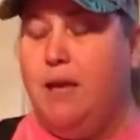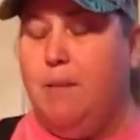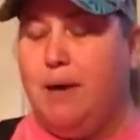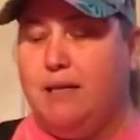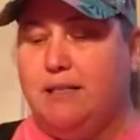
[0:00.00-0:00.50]

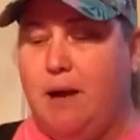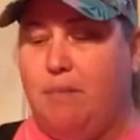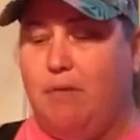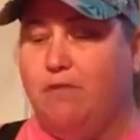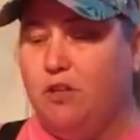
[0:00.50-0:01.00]
But
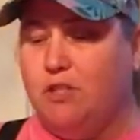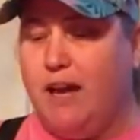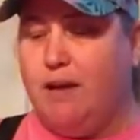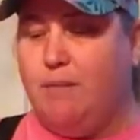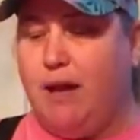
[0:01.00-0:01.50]
the first
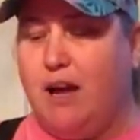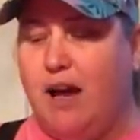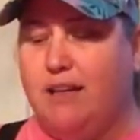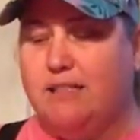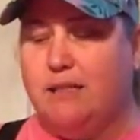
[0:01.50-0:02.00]
item I
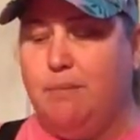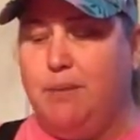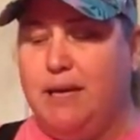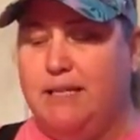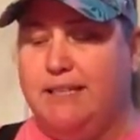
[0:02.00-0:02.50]
got is the
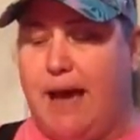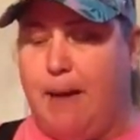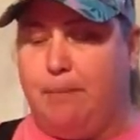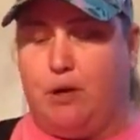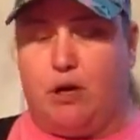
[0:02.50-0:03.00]
Be
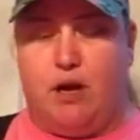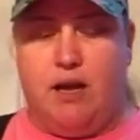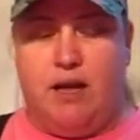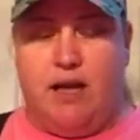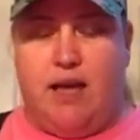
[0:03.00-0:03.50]
Dapper.
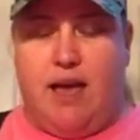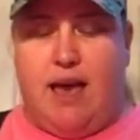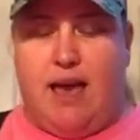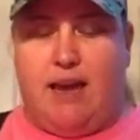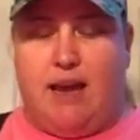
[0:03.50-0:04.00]

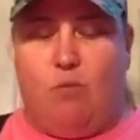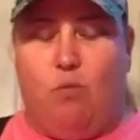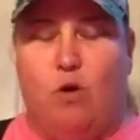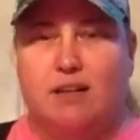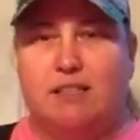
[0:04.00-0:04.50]
And I
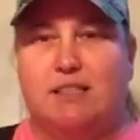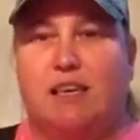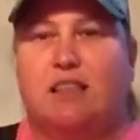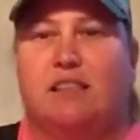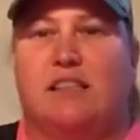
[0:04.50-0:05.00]
wanna say
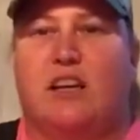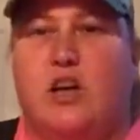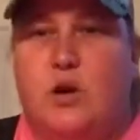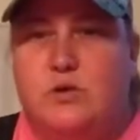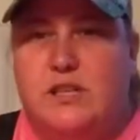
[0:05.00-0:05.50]
this is the
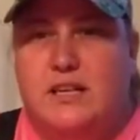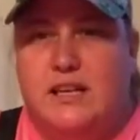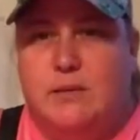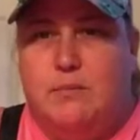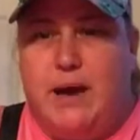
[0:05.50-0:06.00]
cozy
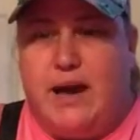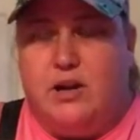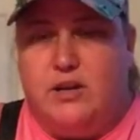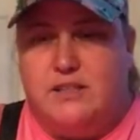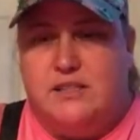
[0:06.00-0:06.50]
knit
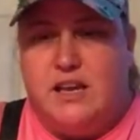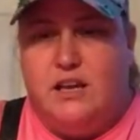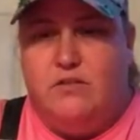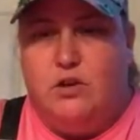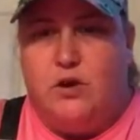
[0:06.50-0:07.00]
pattern. It's kind
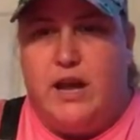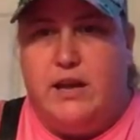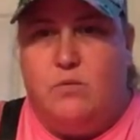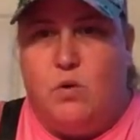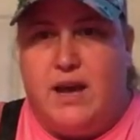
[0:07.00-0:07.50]
of a gray
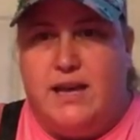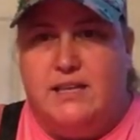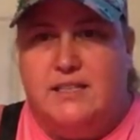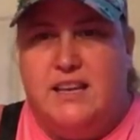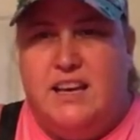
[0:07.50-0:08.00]
and
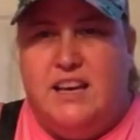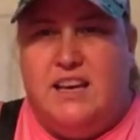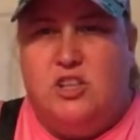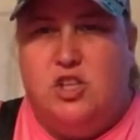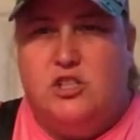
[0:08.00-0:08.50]
white.
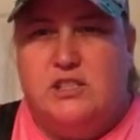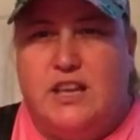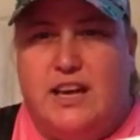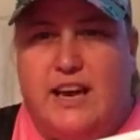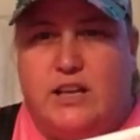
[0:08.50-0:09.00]
It looks
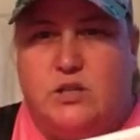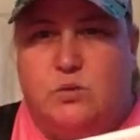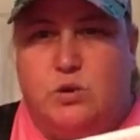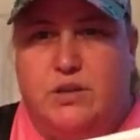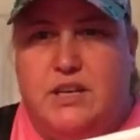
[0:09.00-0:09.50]
like
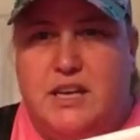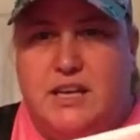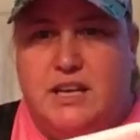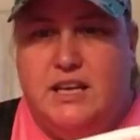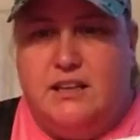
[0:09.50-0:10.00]
actual
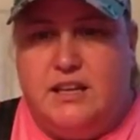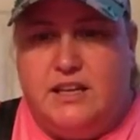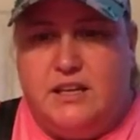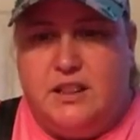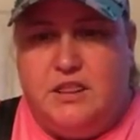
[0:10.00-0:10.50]
knitting, like
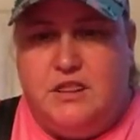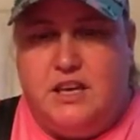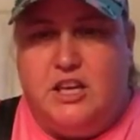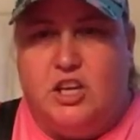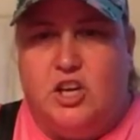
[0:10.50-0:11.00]
a
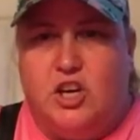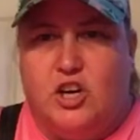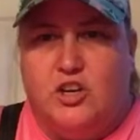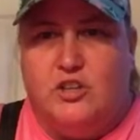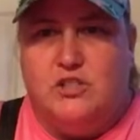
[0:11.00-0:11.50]
thick
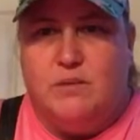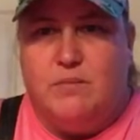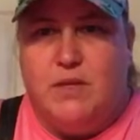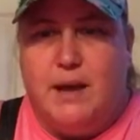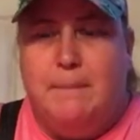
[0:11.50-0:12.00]
yarn or
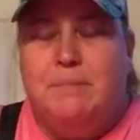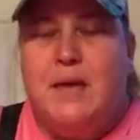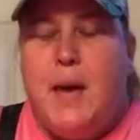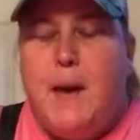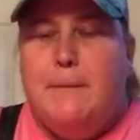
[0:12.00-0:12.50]
something.
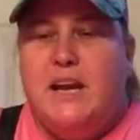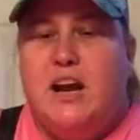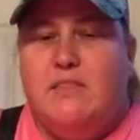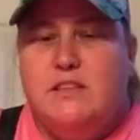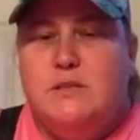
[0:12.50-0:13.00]
But I
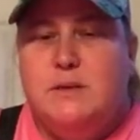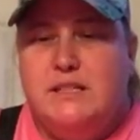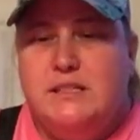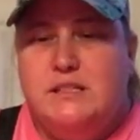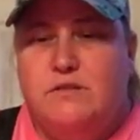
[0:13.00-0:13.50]
got this
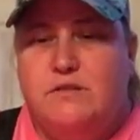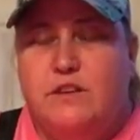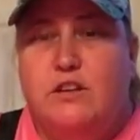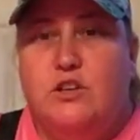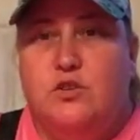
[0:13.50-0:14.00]
because it's a
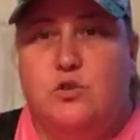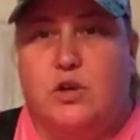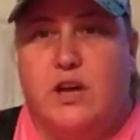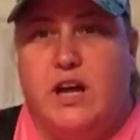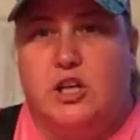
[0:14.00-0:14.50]
very neutral
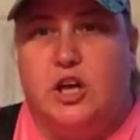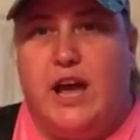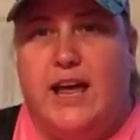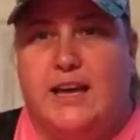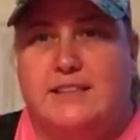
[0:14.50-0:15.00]
color.
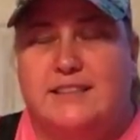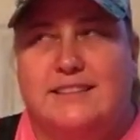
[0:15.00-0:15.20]
And